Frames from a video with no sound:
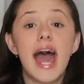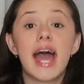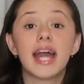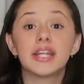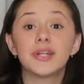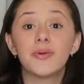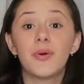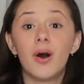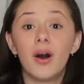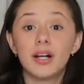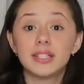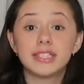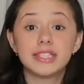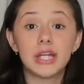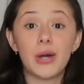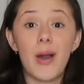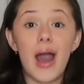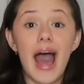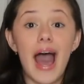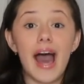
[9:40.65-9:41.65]
And you
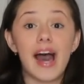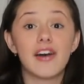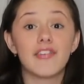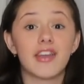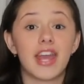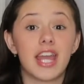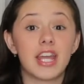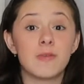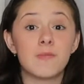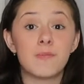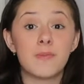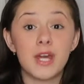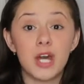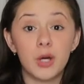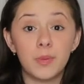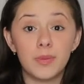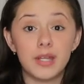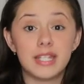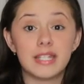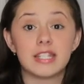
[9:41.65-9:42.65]
also have a
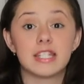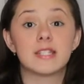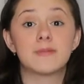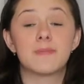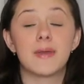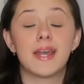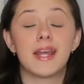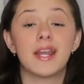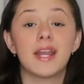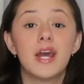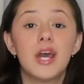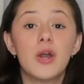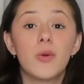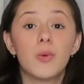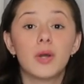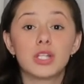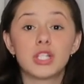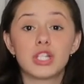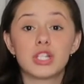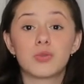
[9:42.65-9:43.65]
Biellmann spin,
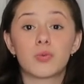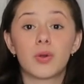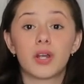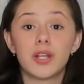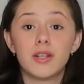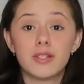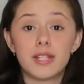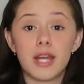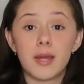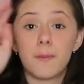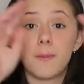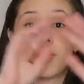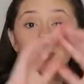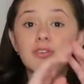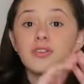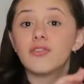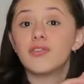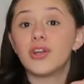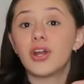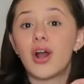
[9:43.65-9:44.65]
which is where you take
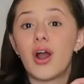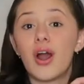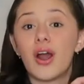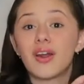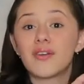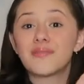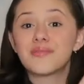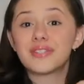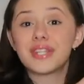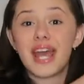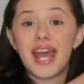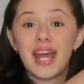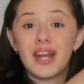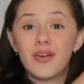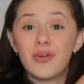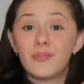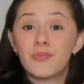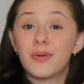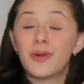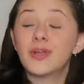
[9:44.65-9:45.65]
both of your arms
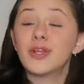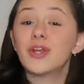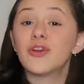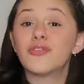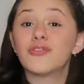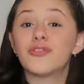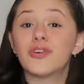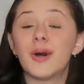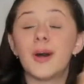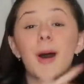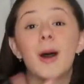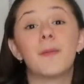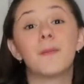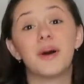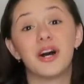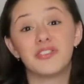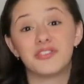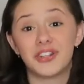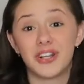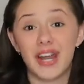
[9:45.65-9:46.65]
and bring your foot
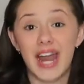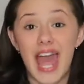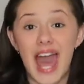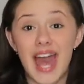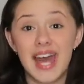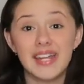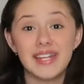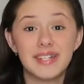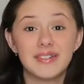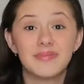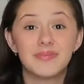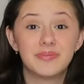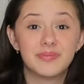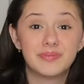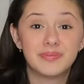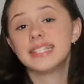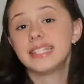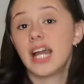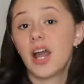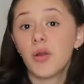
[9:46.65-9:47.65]
above your head.
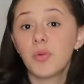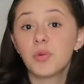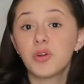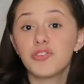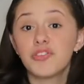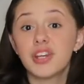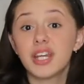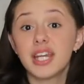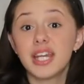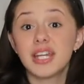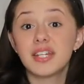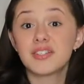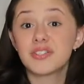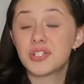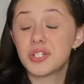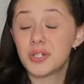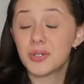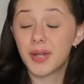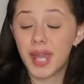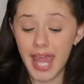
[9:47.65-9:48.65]
Now we're moving
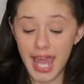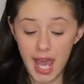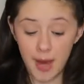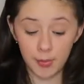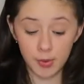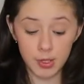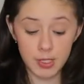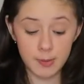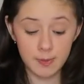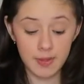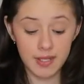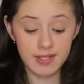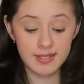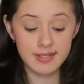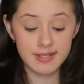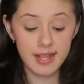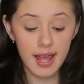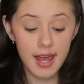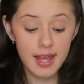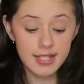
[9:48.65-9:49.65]
into camel
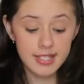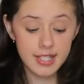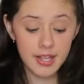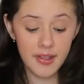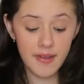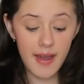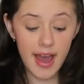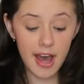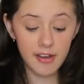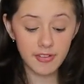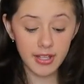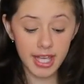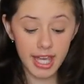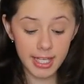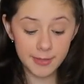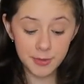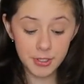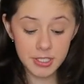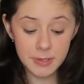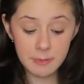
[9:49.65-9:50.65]
spins. So you have a
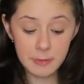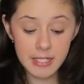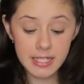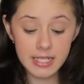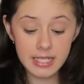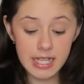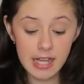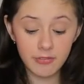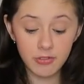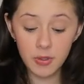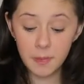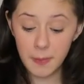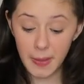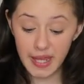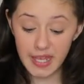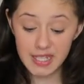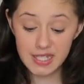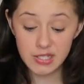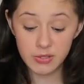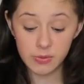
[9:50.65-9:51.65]
camel spin level
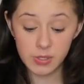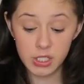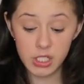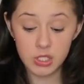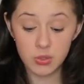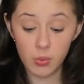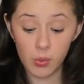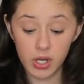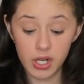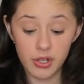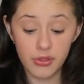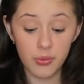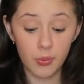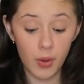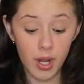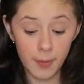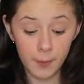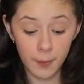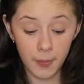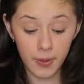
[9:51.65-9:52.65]
base, which is worth
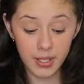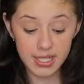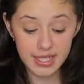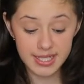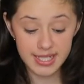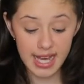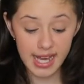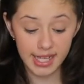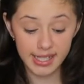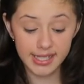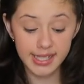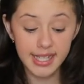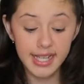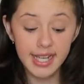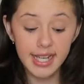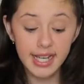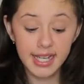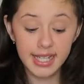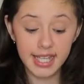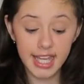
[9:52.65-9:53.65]
1.10,
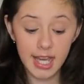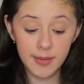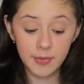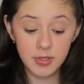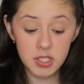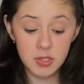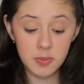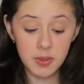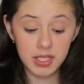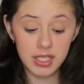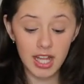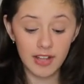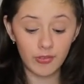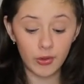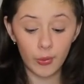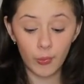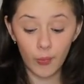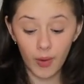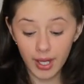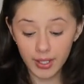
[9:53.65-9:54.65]
a camel spin
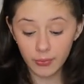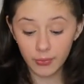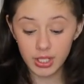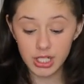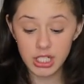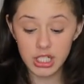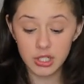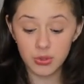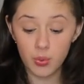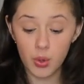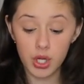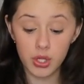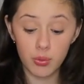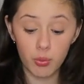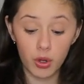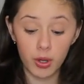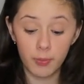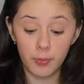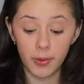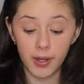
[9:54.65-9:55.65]
level 1, which is
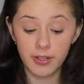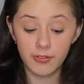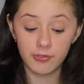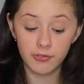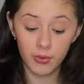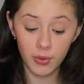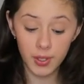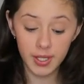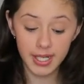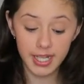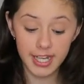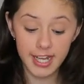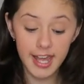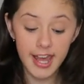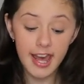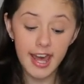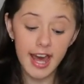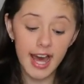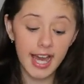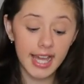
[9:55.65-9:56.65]
worth
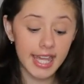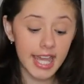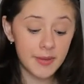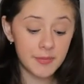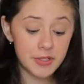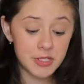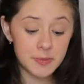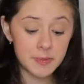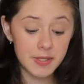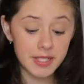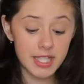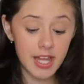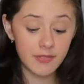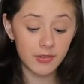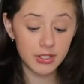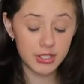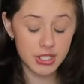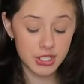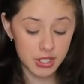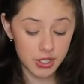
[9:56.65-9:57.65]
1.40, a camel spin
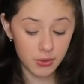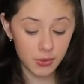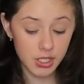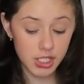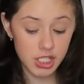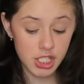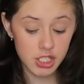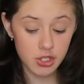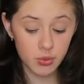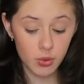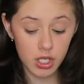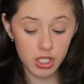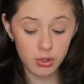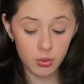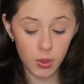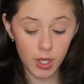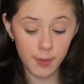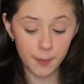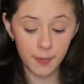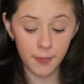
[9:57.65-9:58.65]
level 2, which is
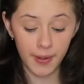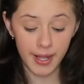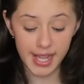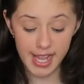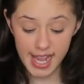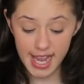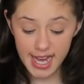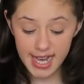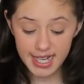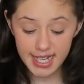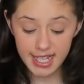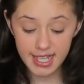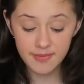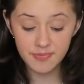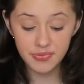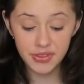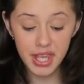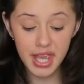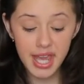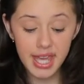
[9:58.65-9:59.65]
worth
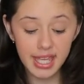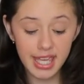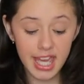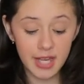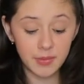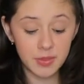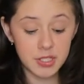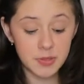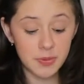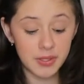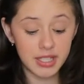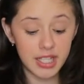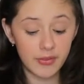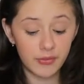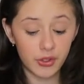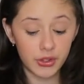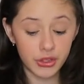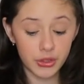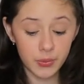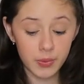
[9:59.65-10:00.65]
1.80, camel spin
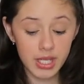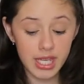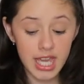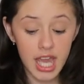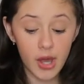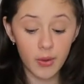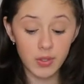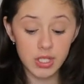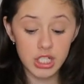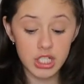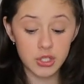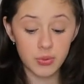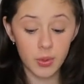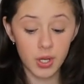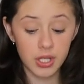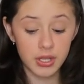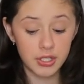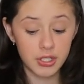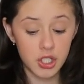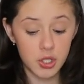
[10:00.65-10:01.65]
level 3, which is
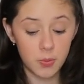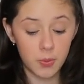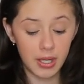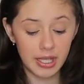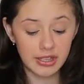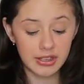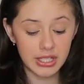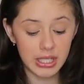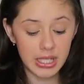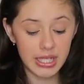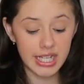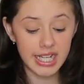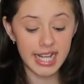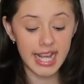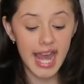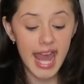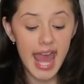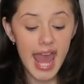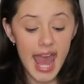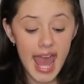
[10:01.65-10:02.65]
worth
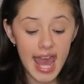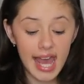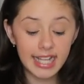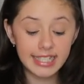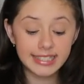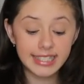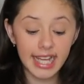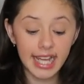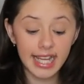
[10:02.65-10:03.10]
2.30, and